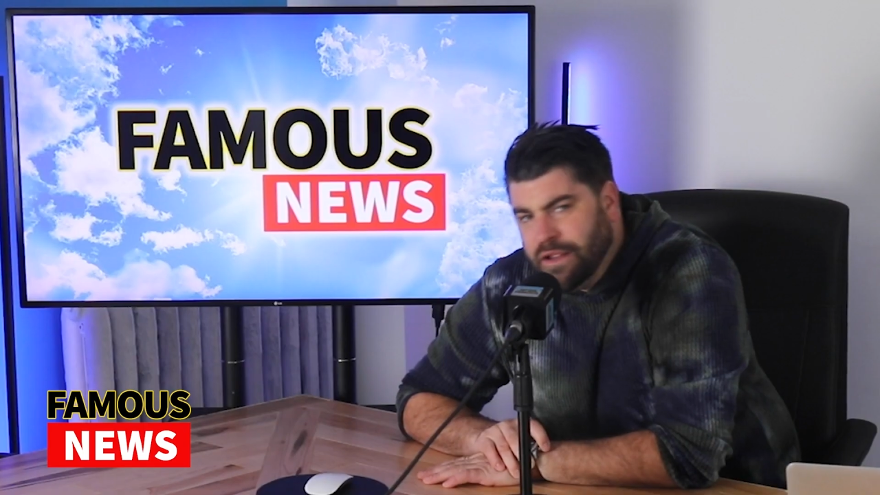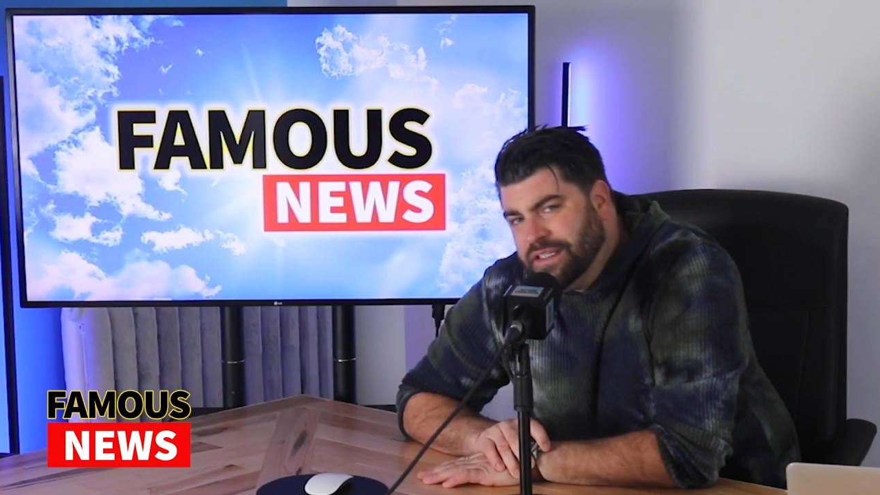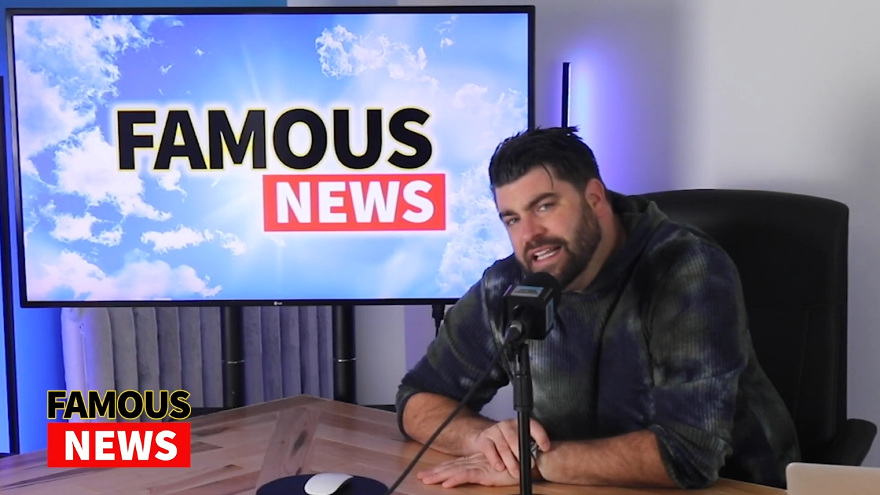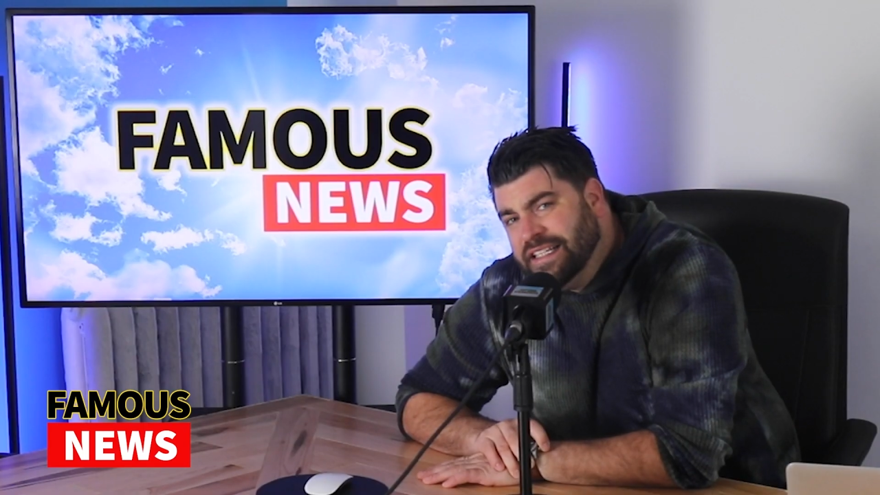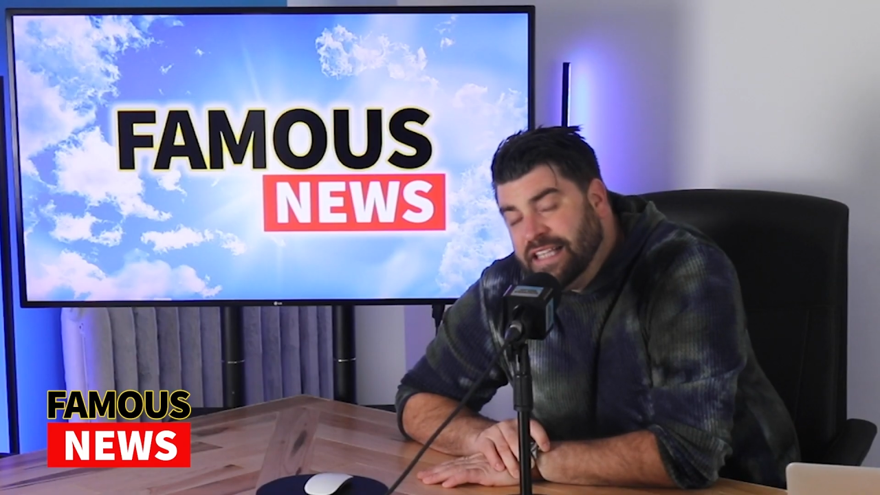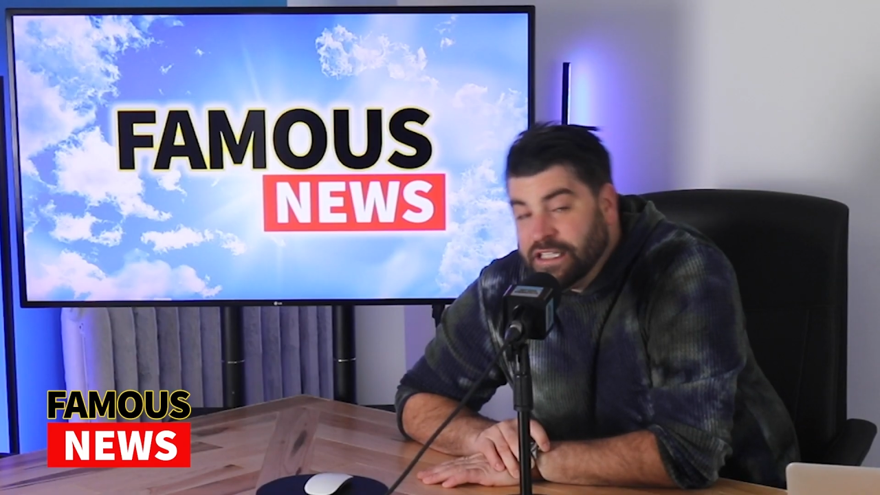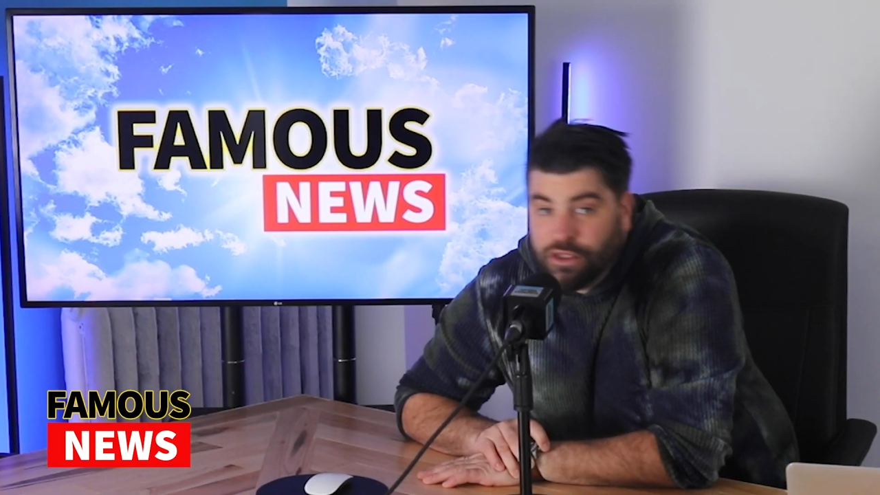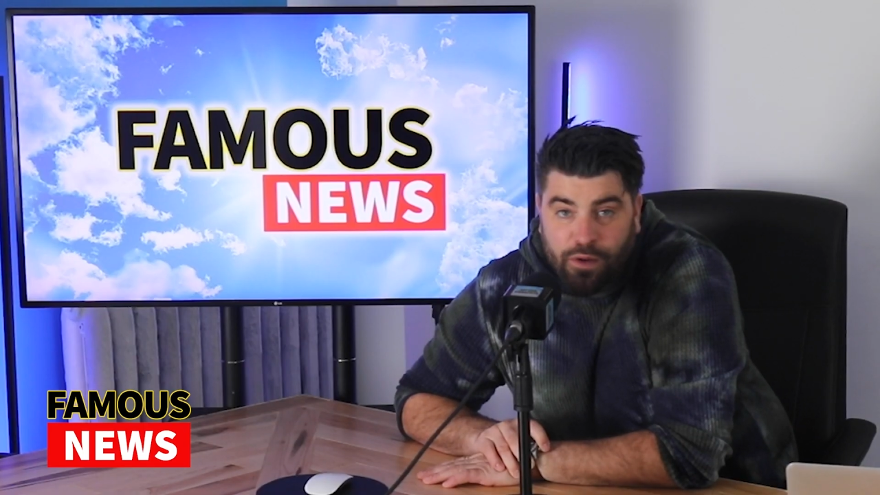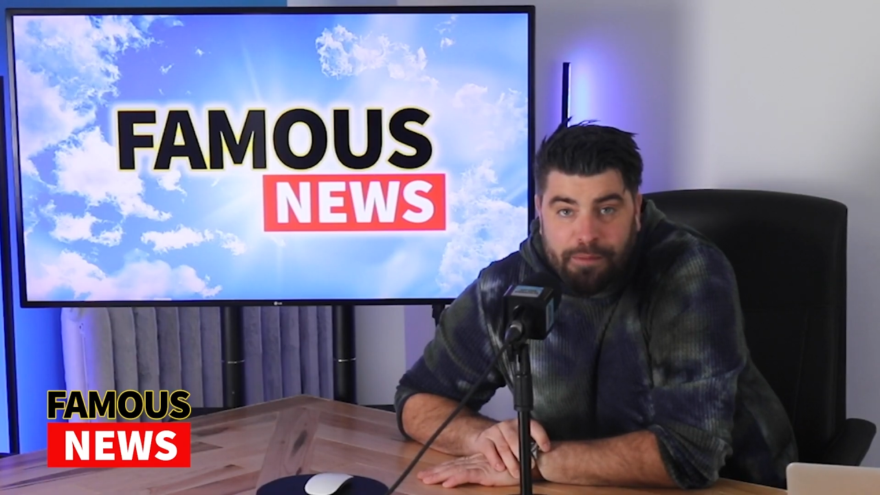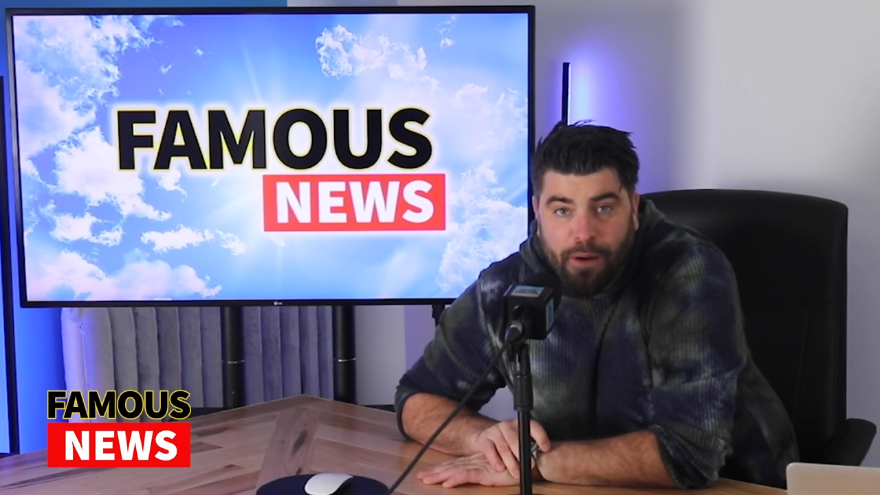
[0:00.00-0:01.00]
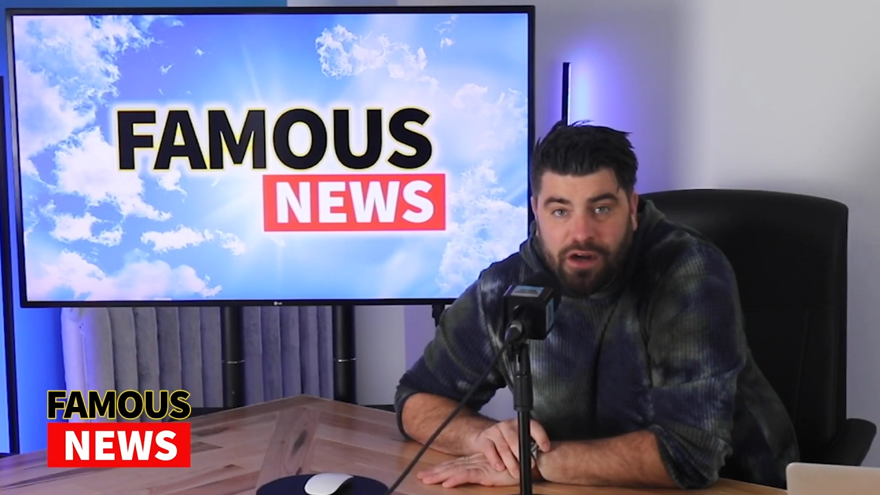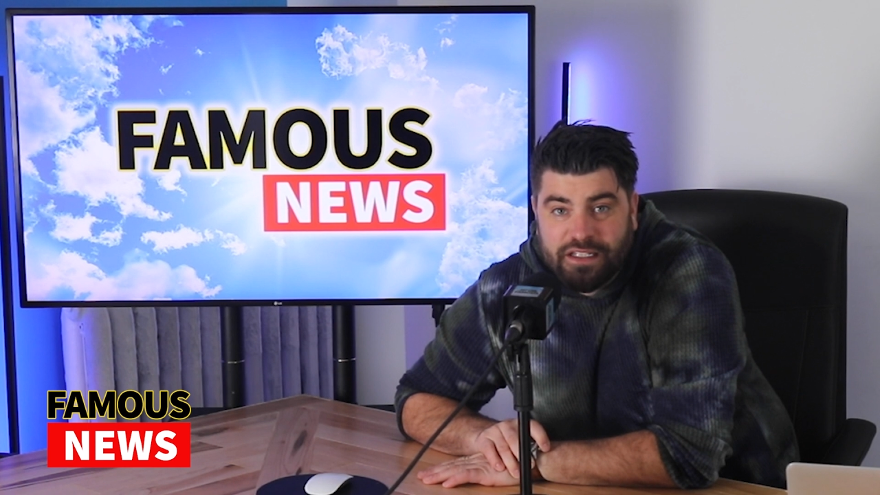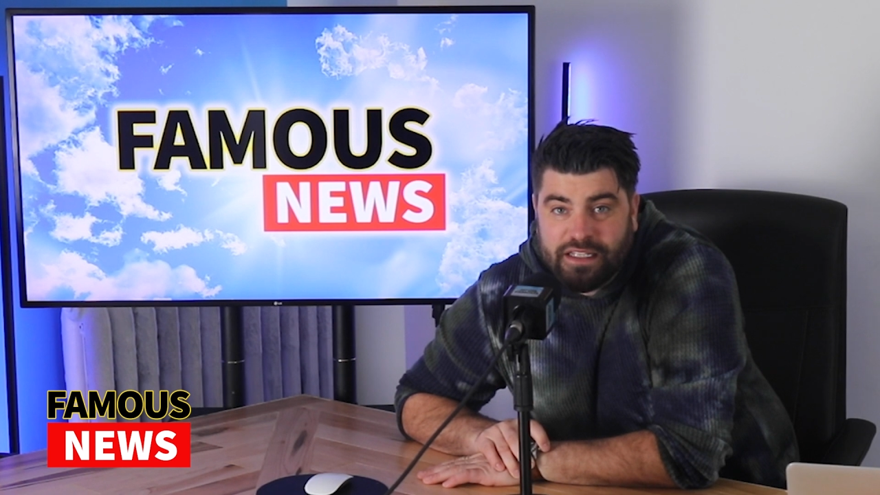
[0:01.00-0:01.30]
Now, since this three-part